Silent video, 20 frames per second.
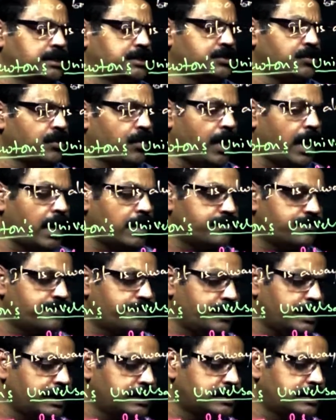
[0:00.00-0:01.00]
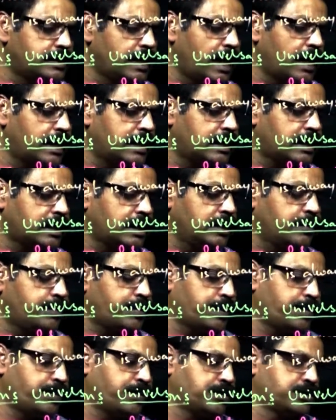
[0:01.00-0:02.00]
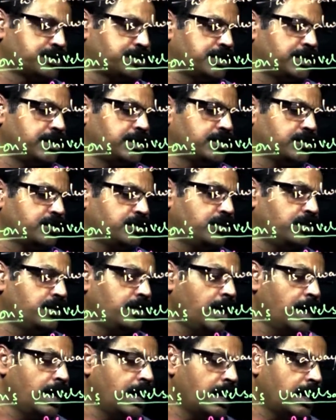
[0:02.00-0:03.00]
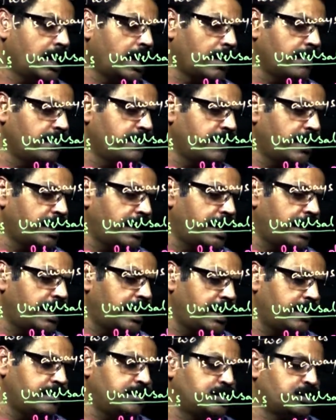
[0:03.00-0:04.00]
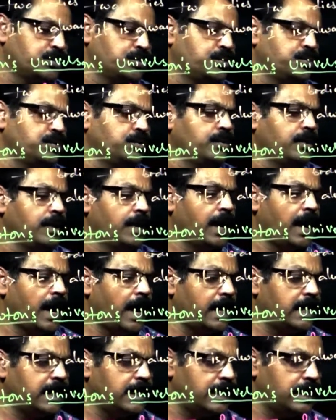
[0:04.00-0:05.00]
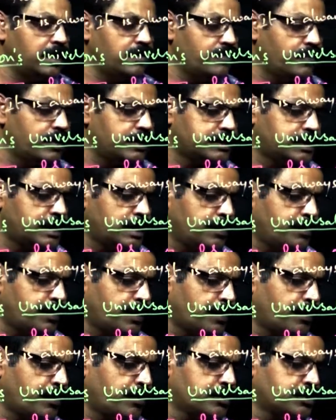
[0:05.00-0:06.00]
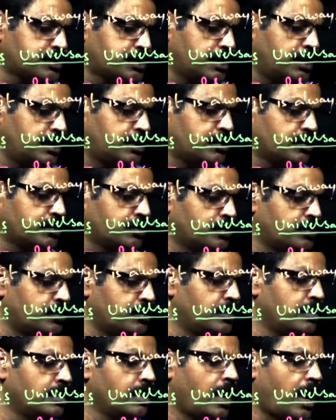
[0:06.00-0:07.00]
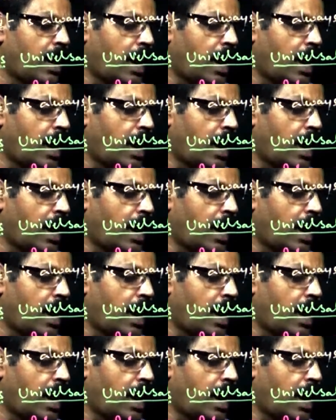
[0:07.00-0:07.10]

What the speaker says: So F is directly proportional to m1 and m2 and inversely proportional to